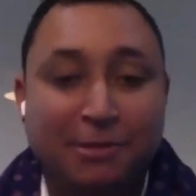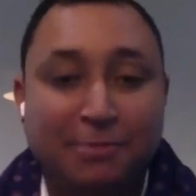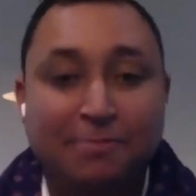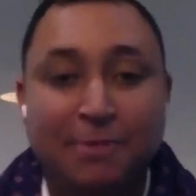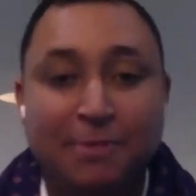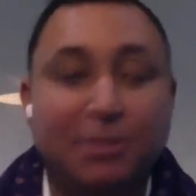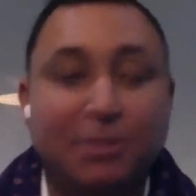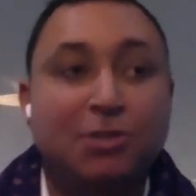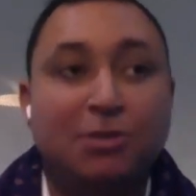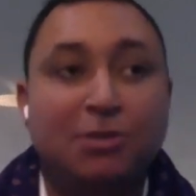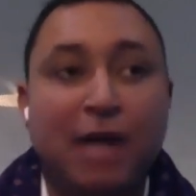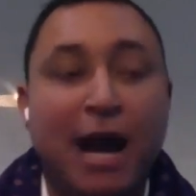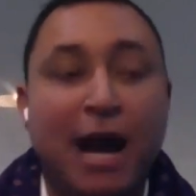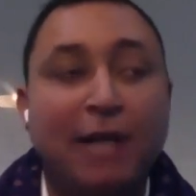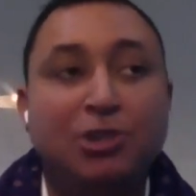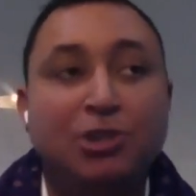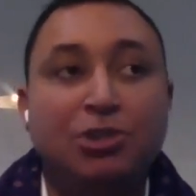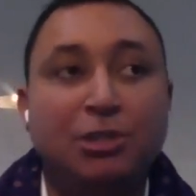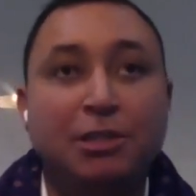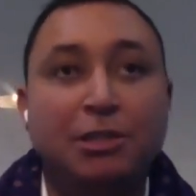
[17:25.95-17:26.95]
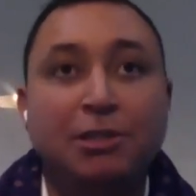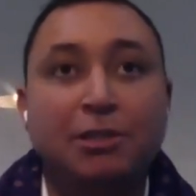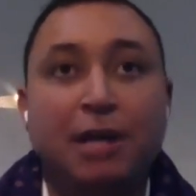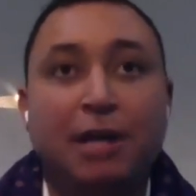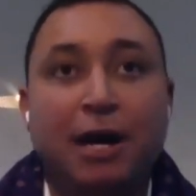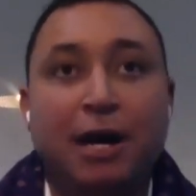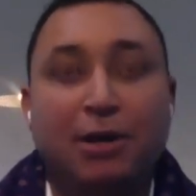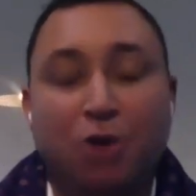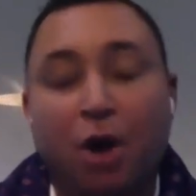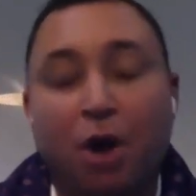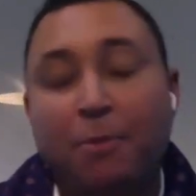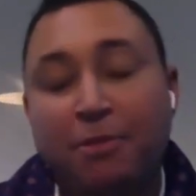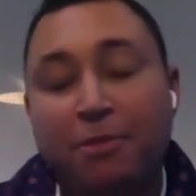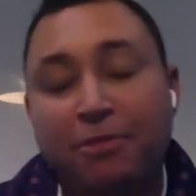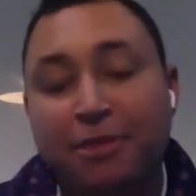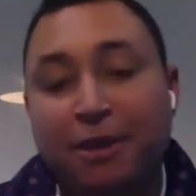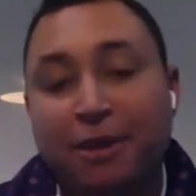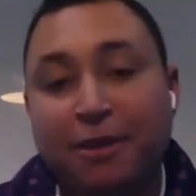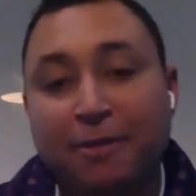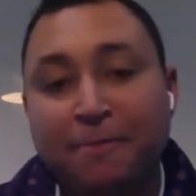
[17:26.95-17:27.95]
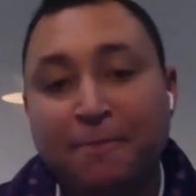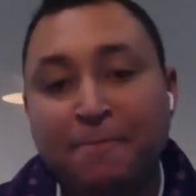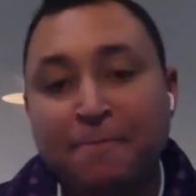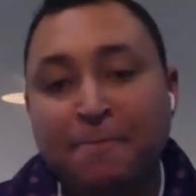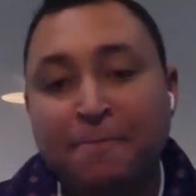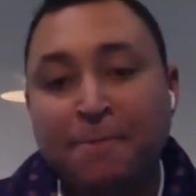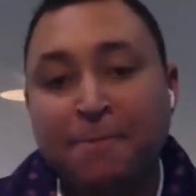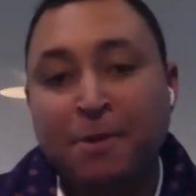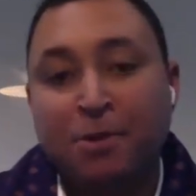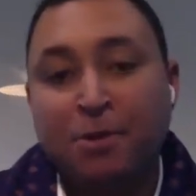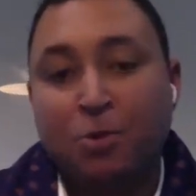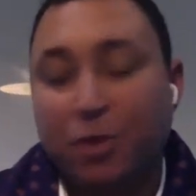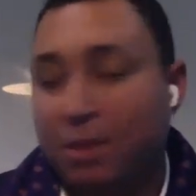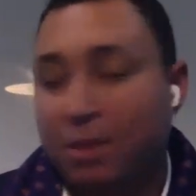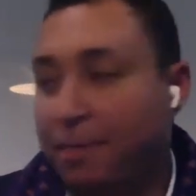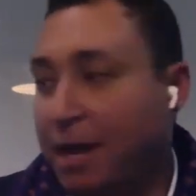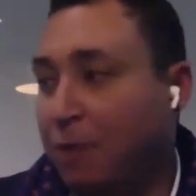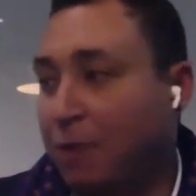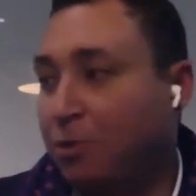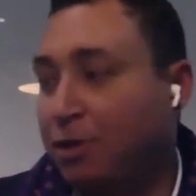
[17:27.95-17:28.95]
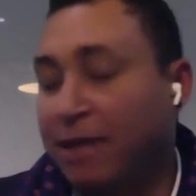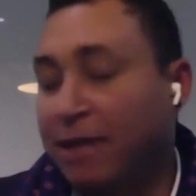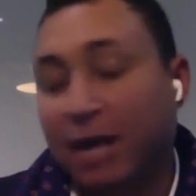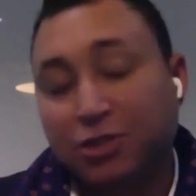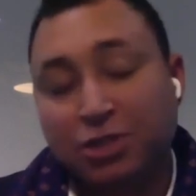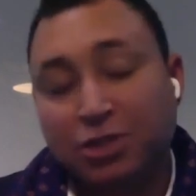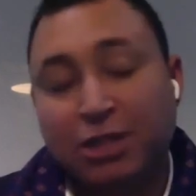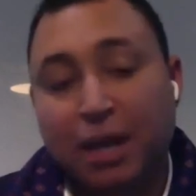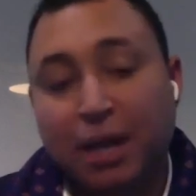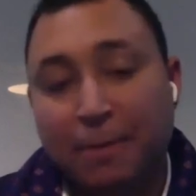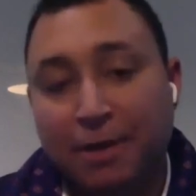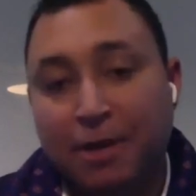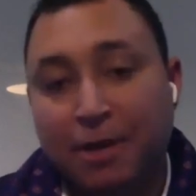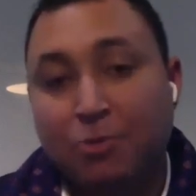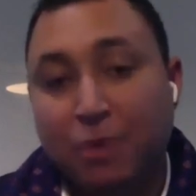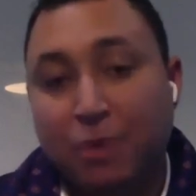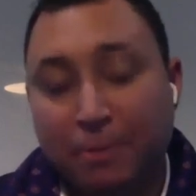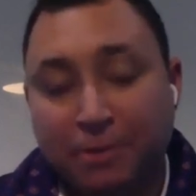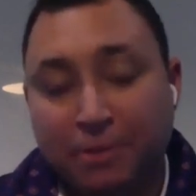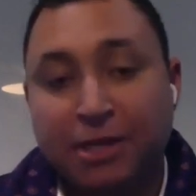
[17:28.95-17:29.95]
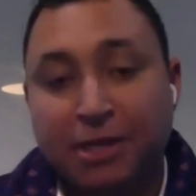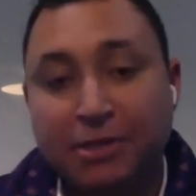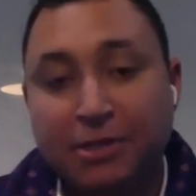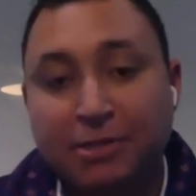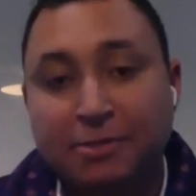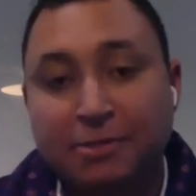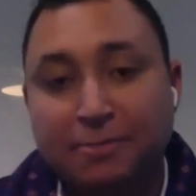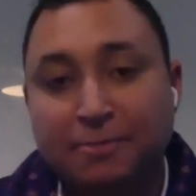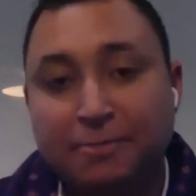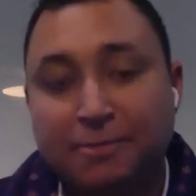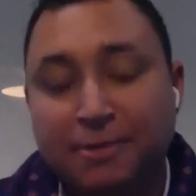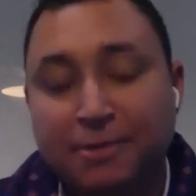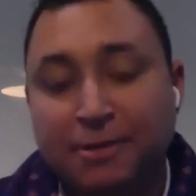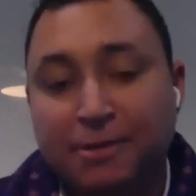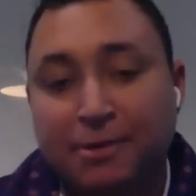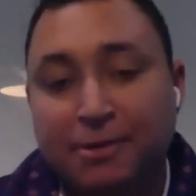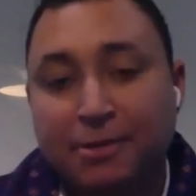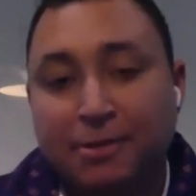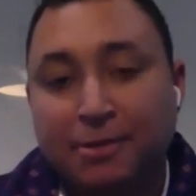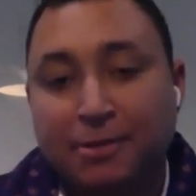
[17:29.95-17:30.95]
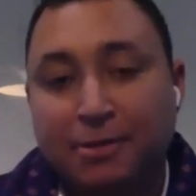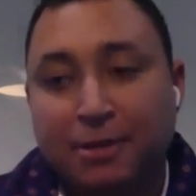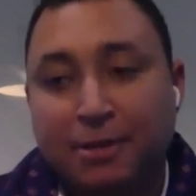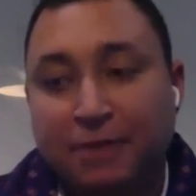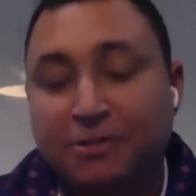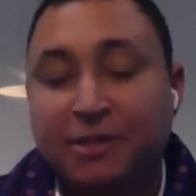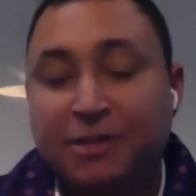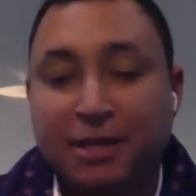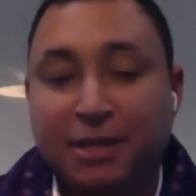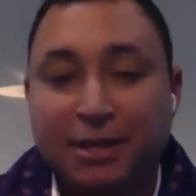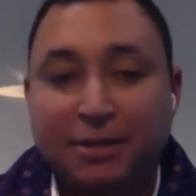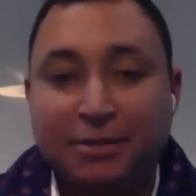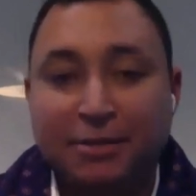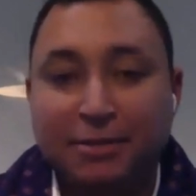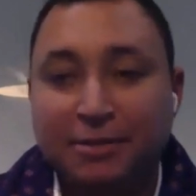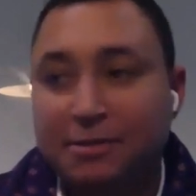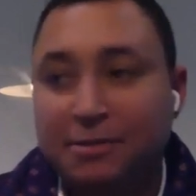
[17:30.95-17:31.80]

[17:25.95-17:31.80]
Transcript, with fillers: It's actually a common thing where the bank will actually come in and repossess. I've seen it.